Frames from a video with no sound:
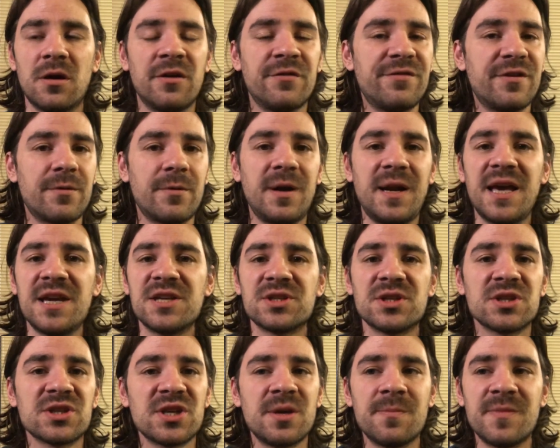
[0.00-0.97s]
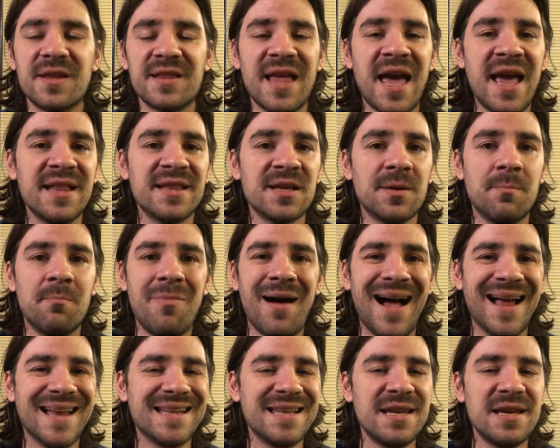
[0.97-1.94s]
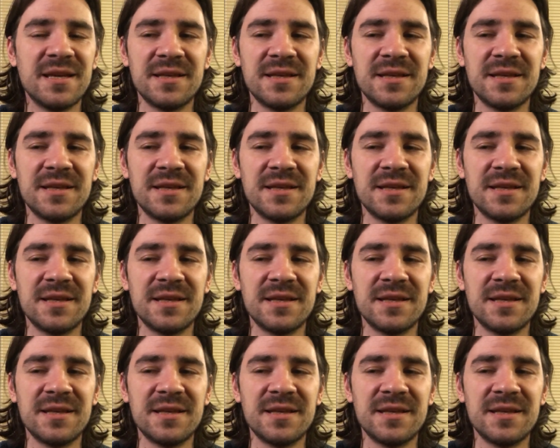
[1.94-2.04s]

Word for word: of a relationship that ended up badly,